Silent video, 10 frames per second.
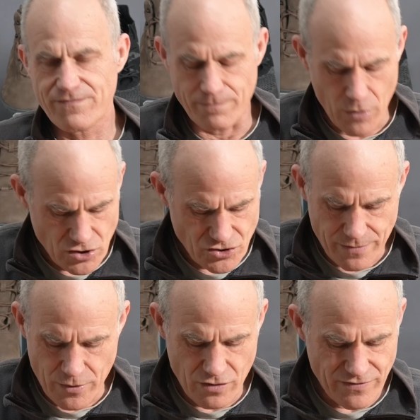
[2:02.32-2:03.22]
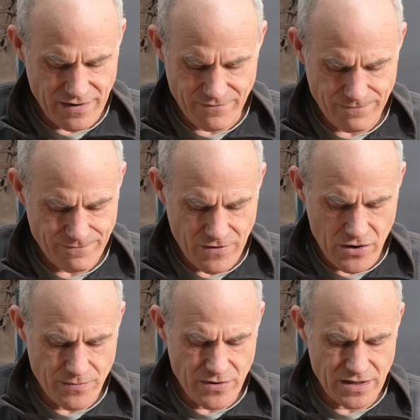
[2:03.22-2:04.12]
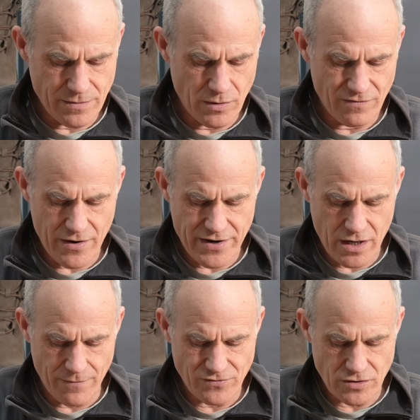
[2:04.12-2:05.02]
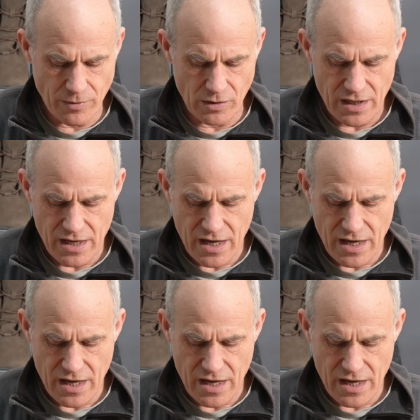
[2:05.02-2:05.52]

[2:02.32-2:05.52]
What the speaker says: moisture moving, very breathable, very comfortable.